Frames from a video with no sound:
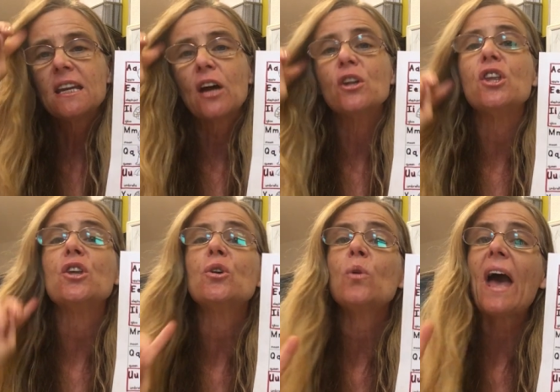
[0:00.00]
Now
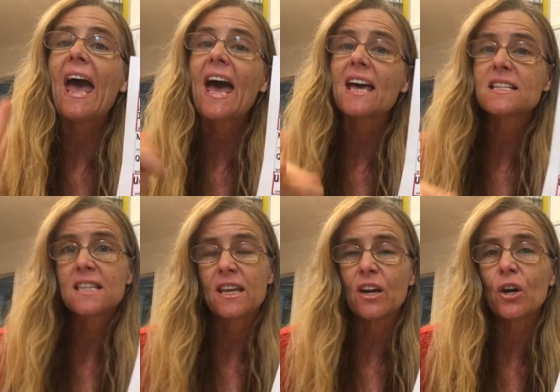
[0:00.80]
you as
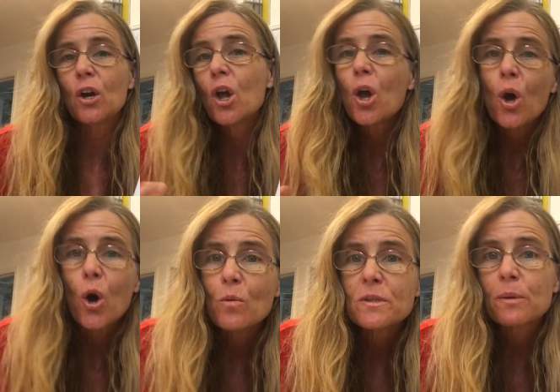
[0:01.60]
their
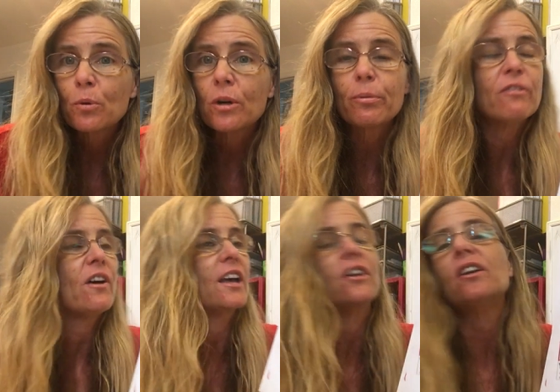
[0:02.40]
home support
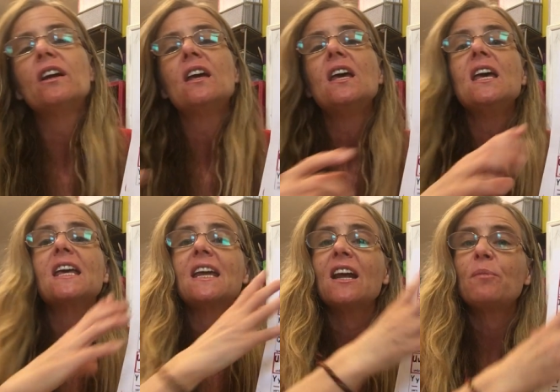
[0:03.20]
provider
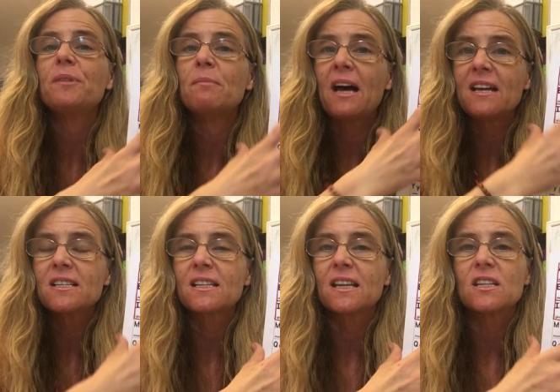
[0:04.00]
can help them
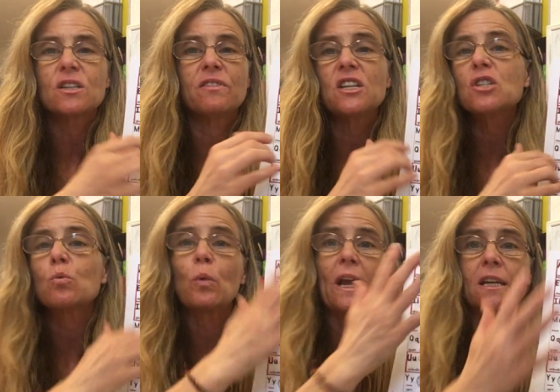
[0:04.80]
isolate it. So if they
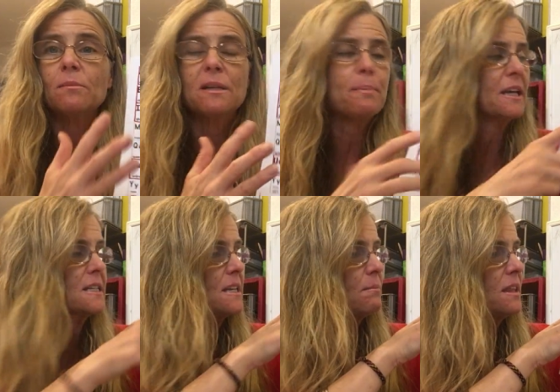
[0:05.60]
just randomly
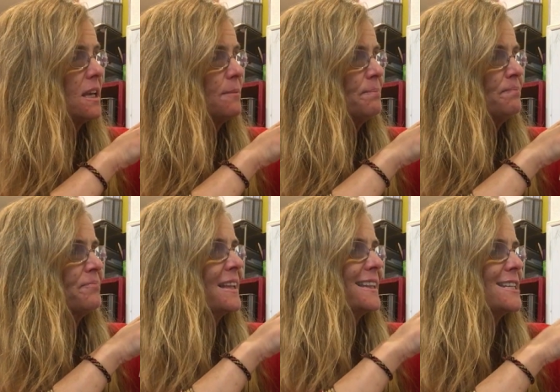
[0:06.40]
pick something,
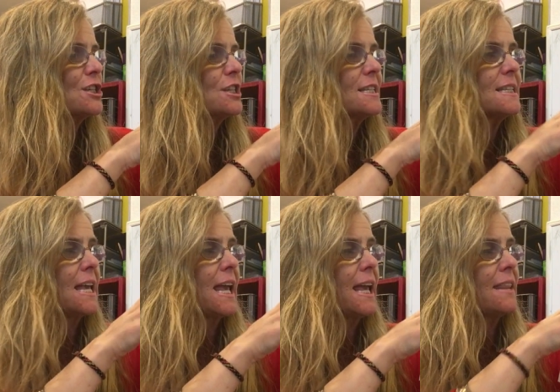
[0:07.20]
let's just
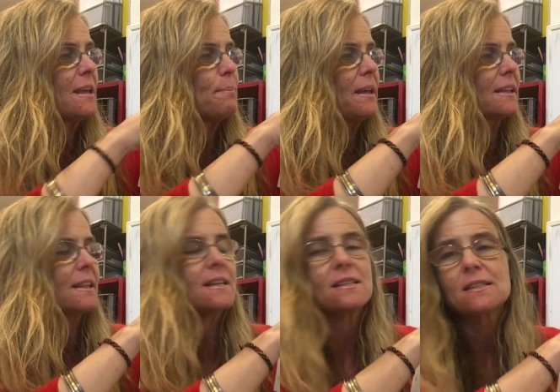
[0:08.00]
say they
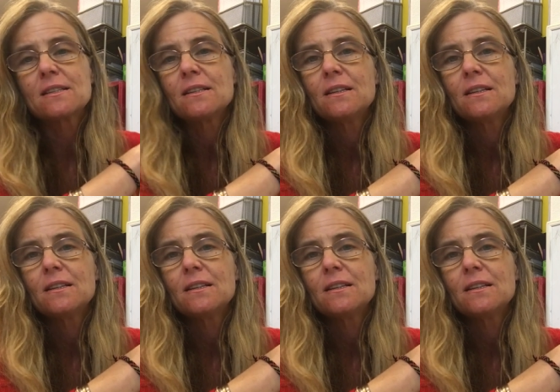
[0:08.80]
pick this